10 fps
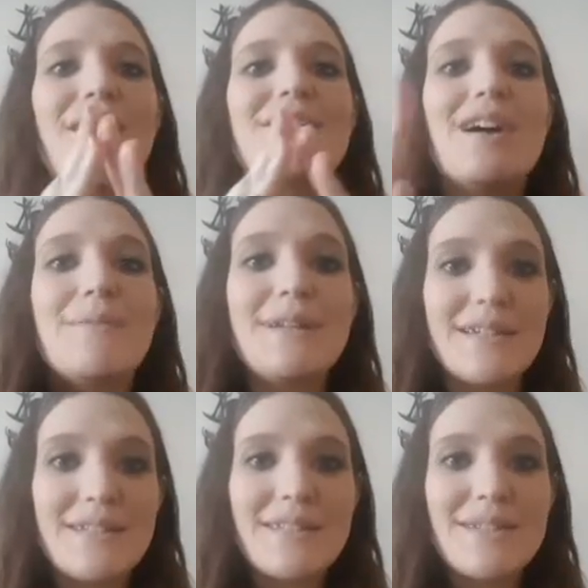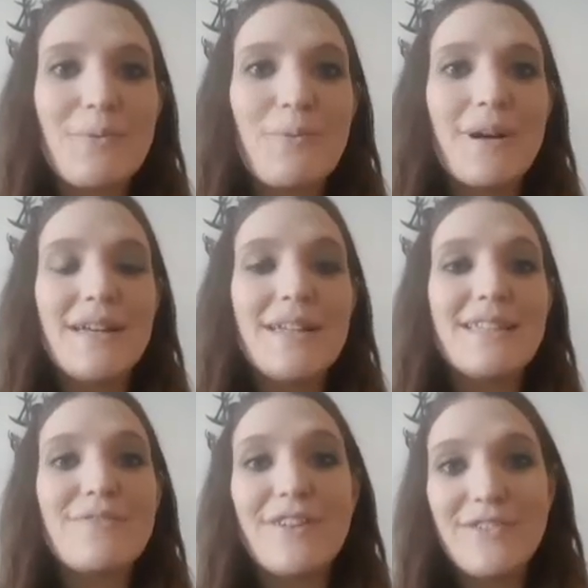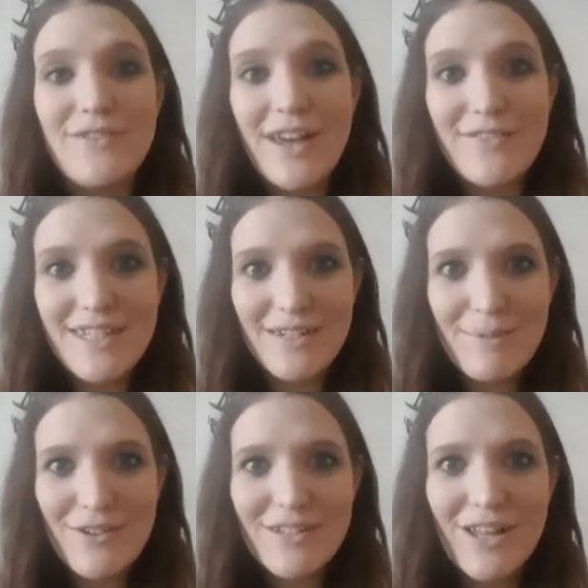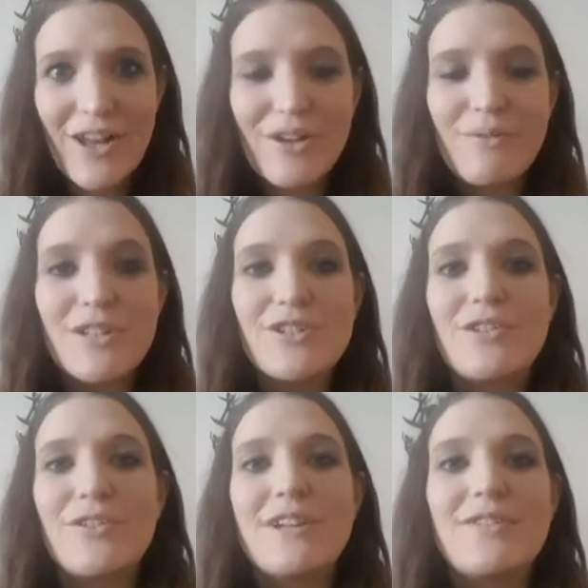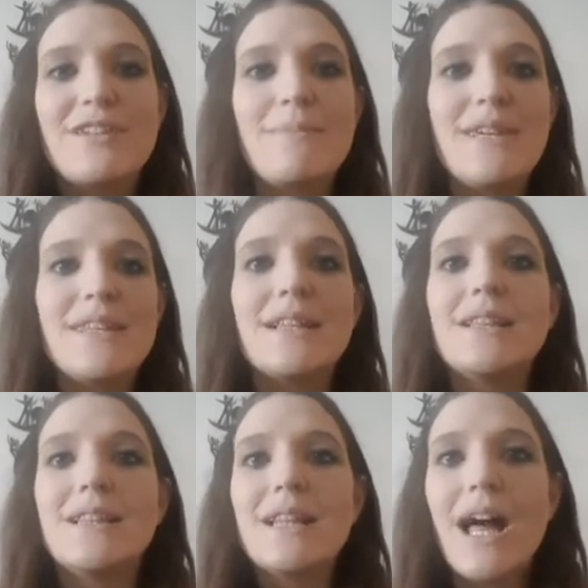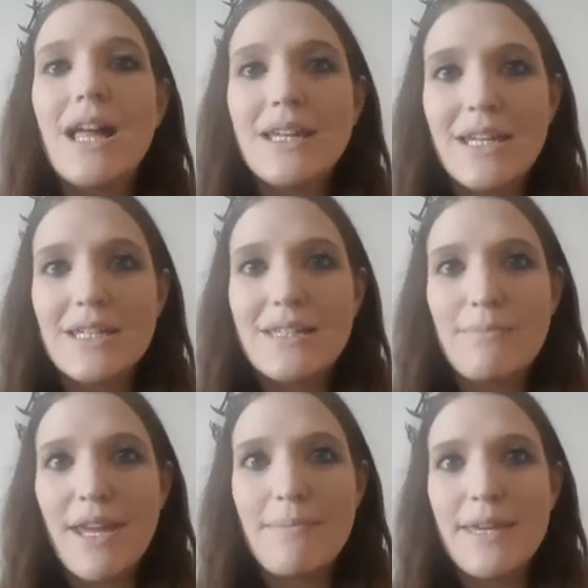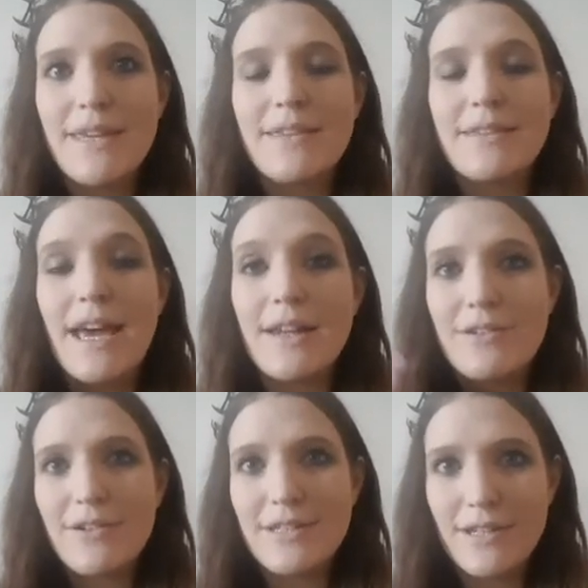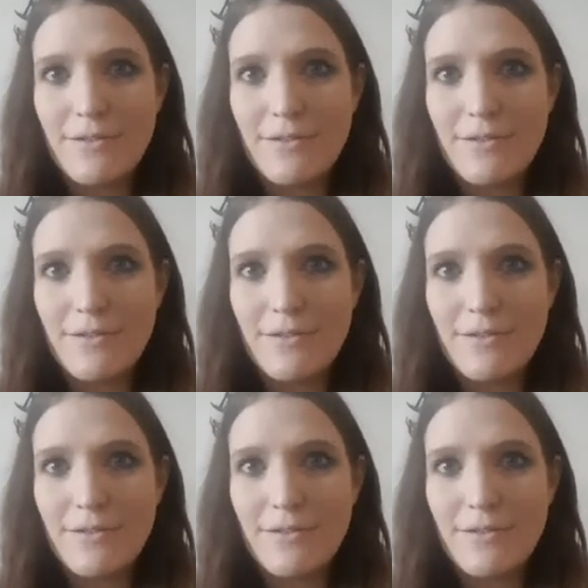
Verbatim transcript: Thomas was 55 centimeters long, which turned out to be the longest baby that nurse